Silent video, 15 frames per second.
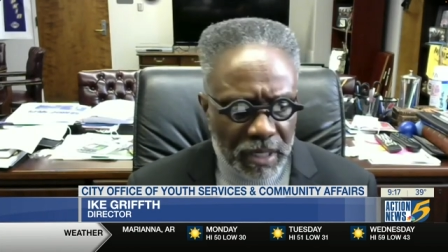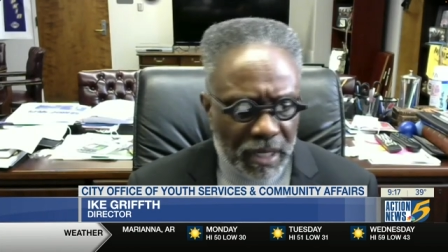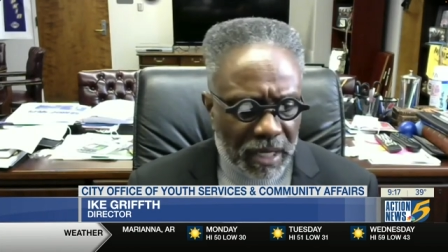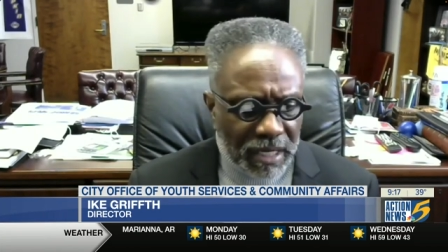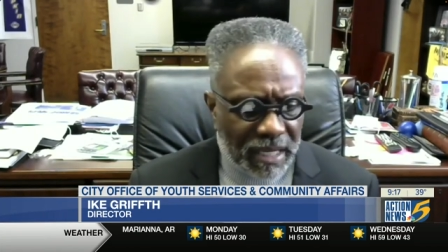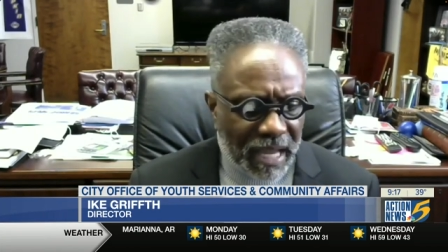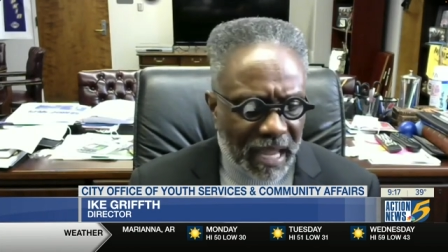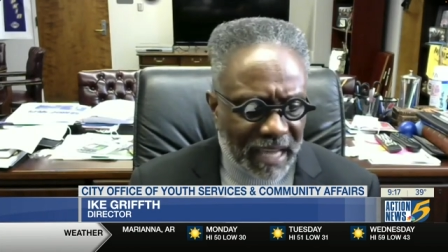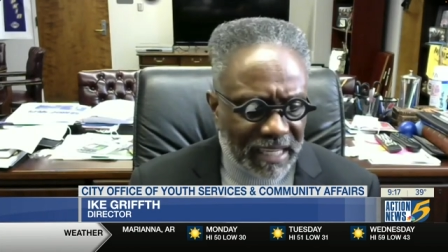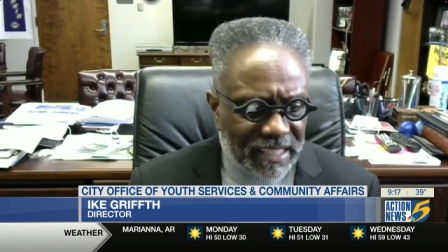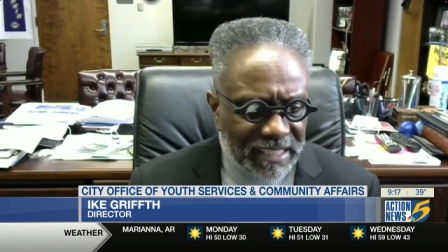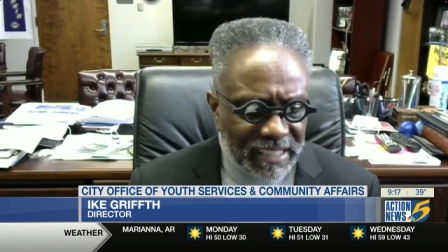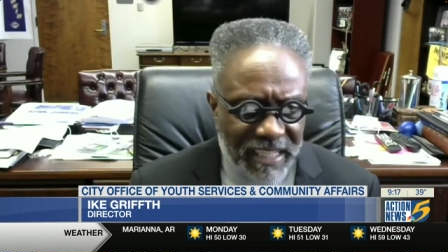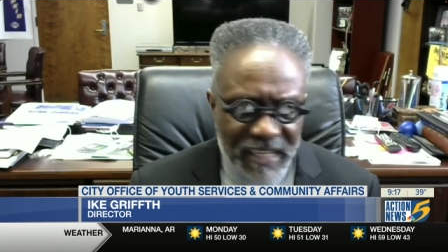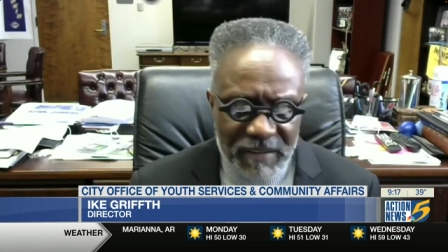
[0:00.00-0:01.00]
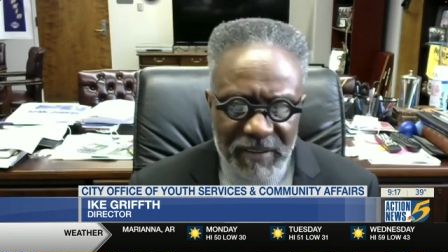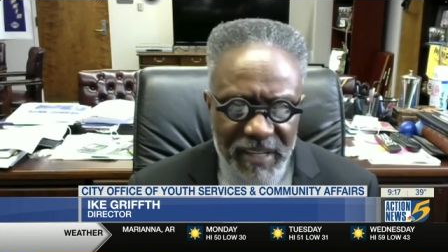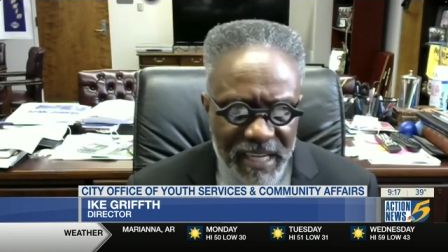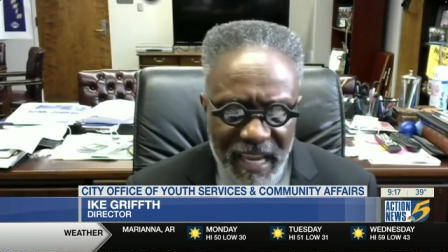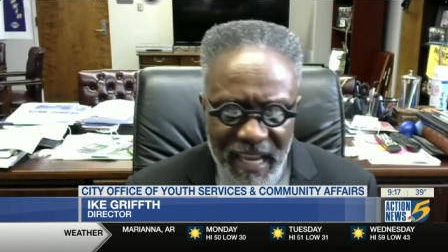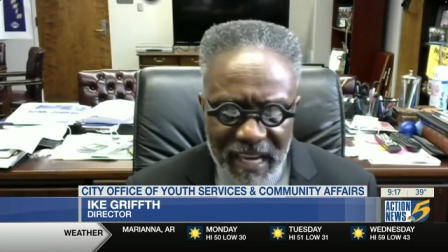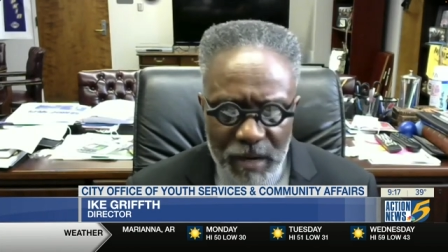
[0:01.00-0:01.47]
like
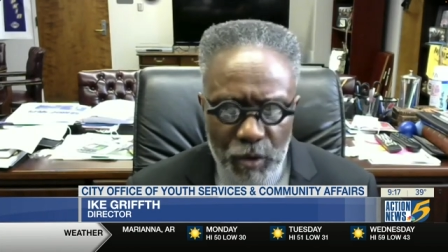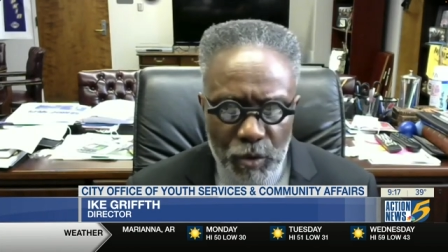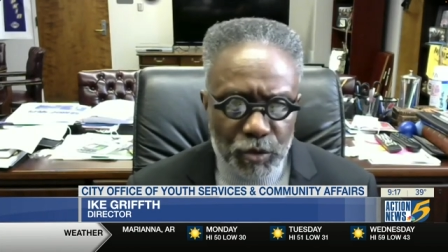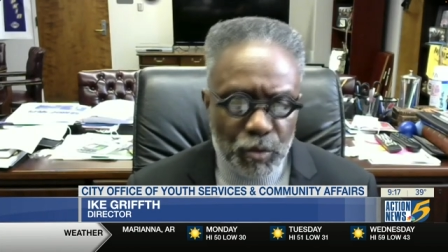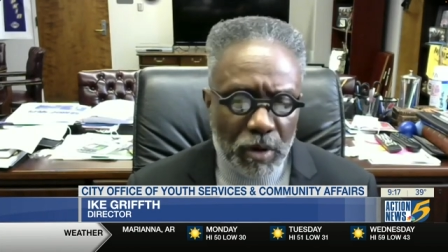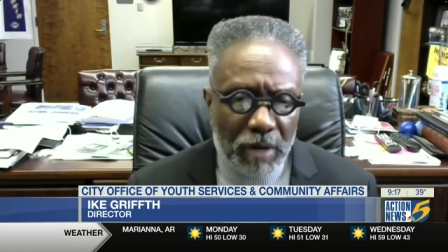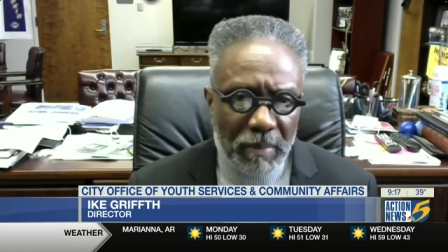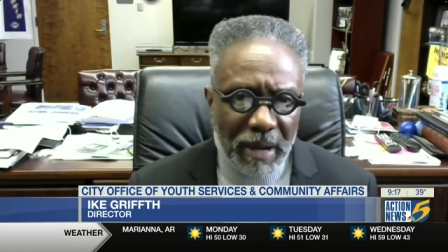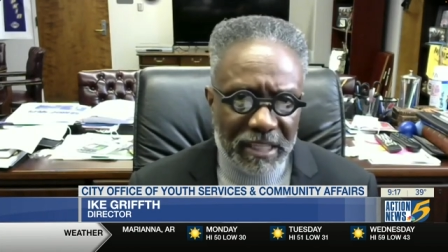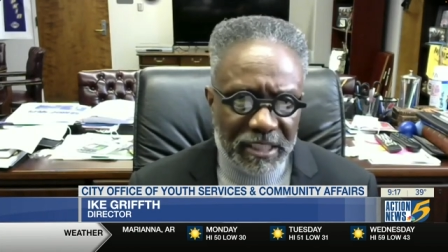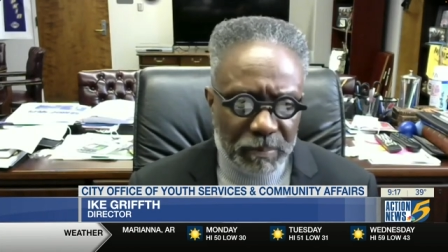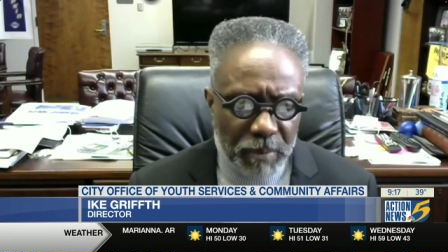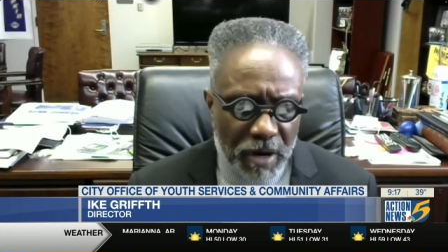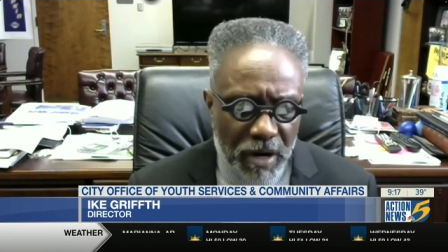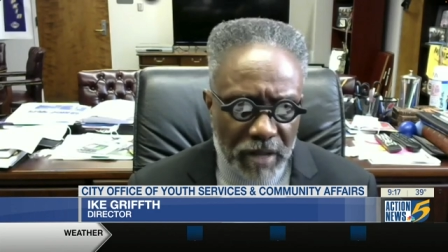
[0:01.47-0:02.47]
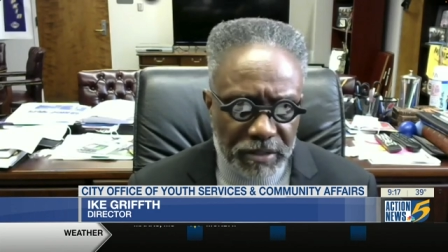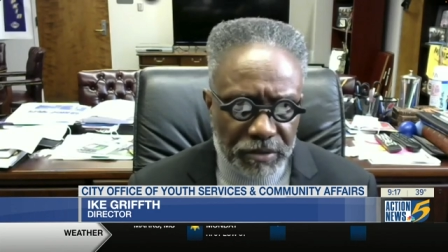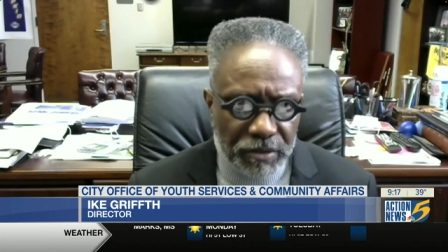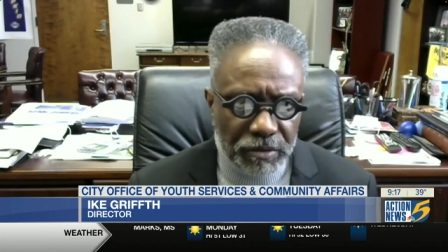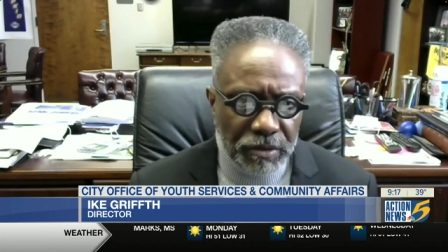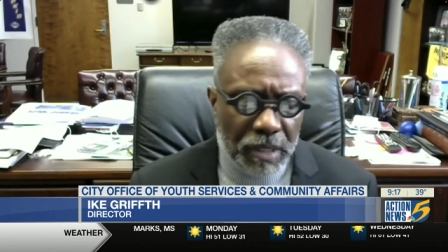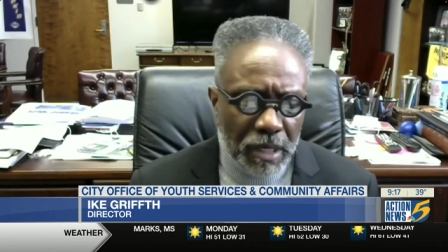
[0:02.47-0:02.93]
TVA, who's one of my sponsors,